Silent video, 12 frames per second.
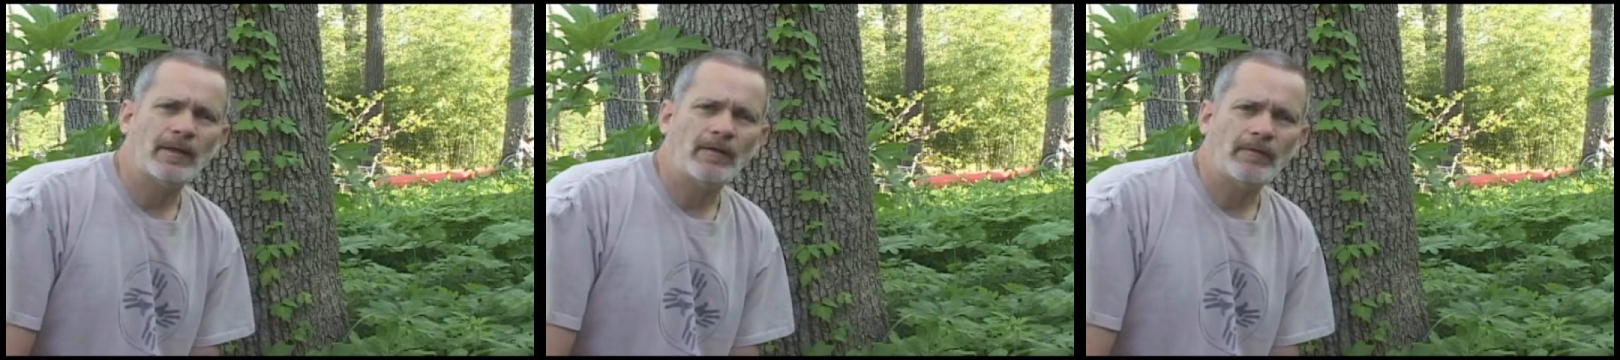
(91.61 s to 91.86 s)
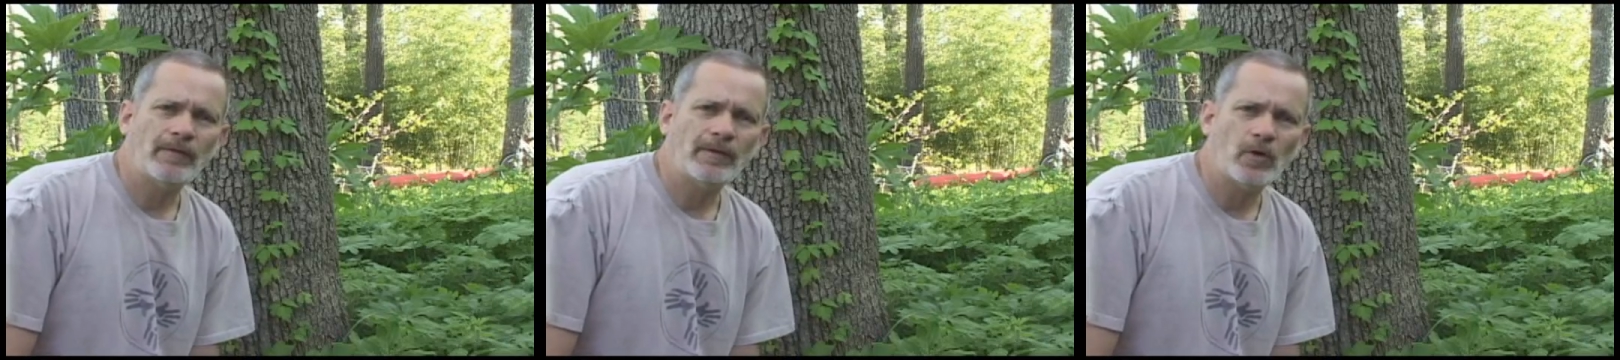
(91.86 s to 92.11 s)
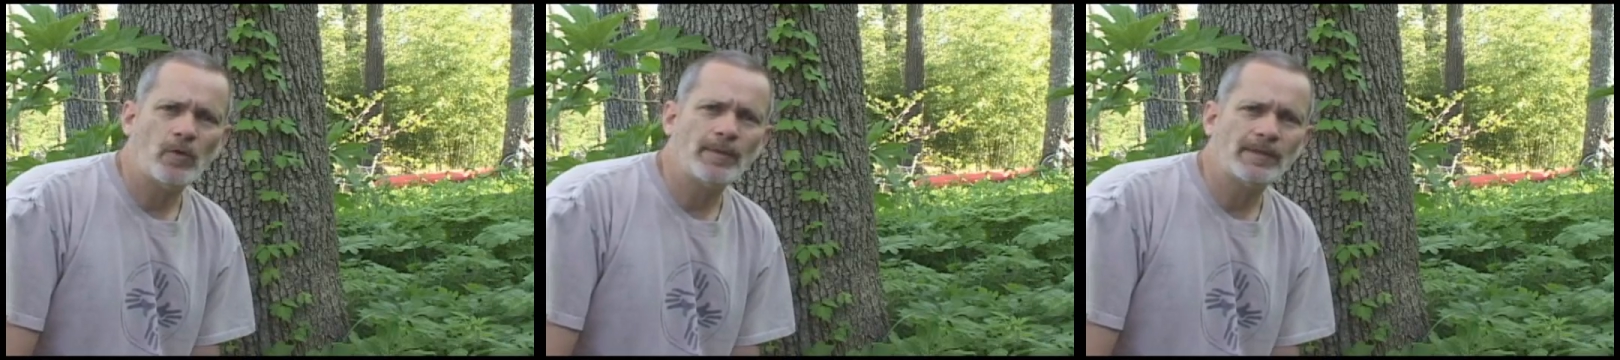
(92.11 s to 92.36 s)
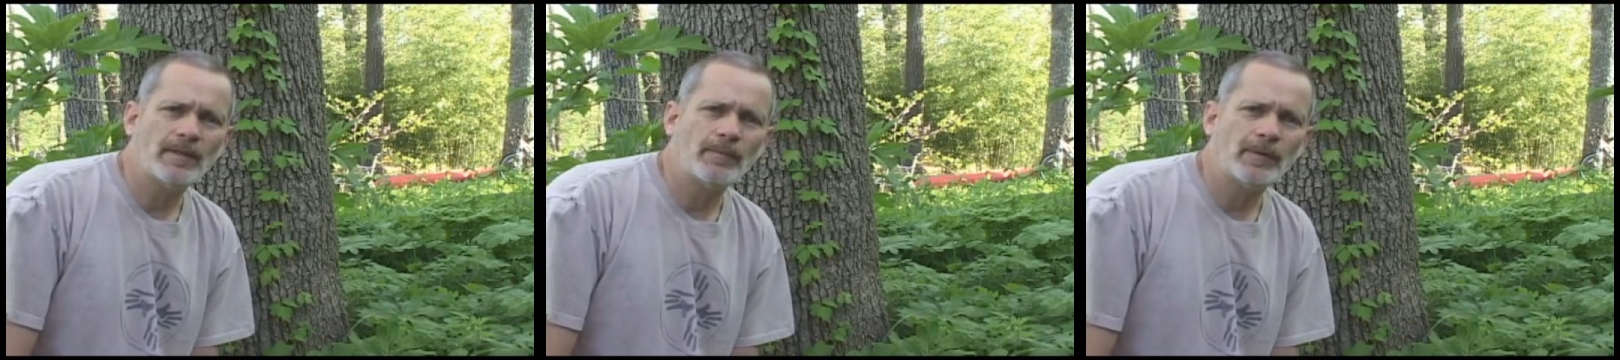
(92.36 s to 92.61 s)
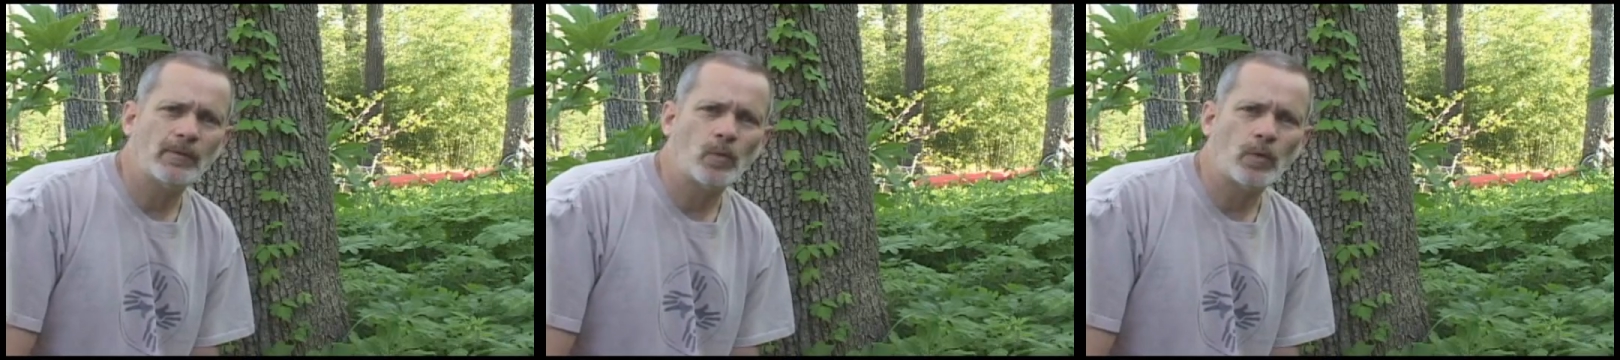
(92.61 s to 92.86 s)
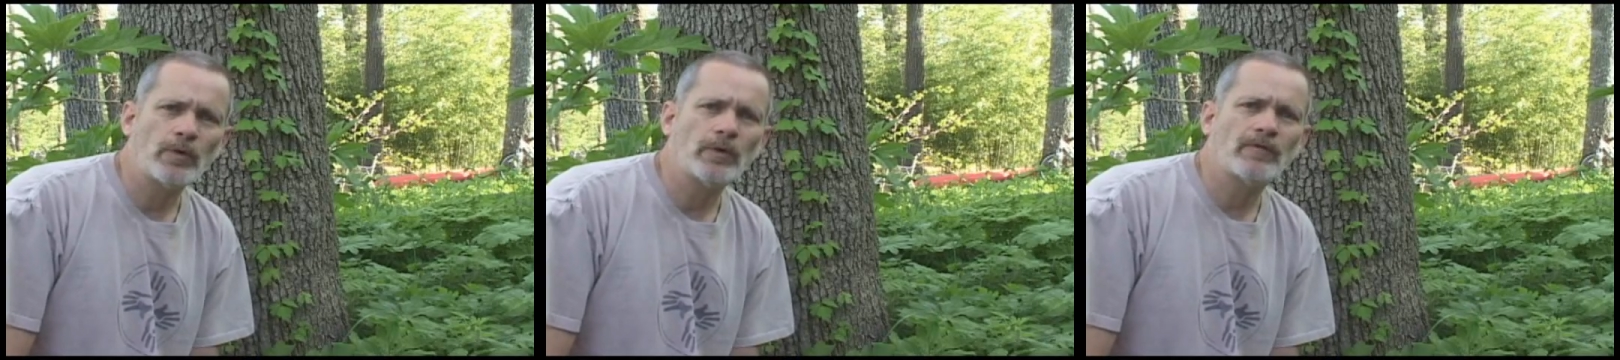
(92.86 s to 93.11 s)
if he told me something
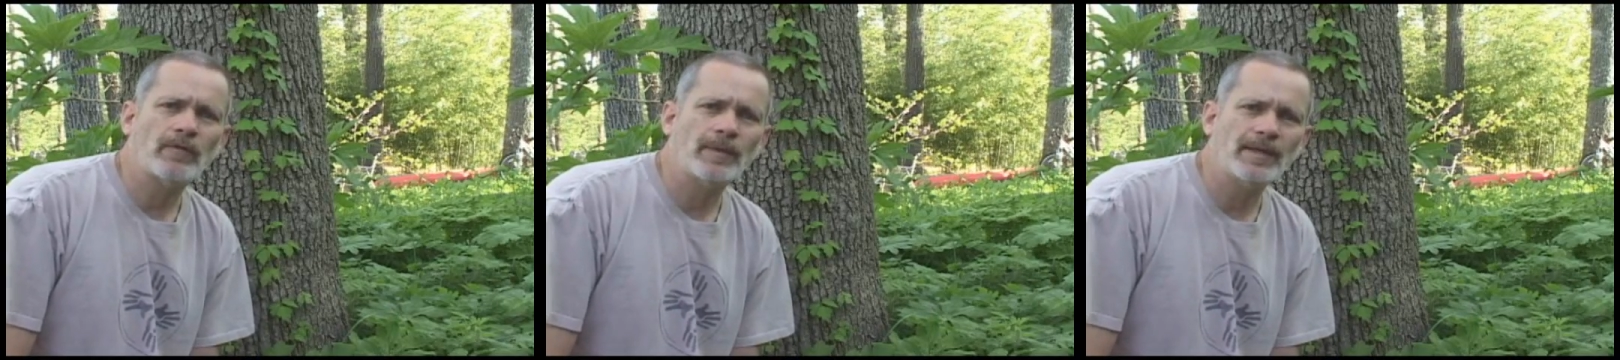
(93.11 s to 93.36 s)
worked from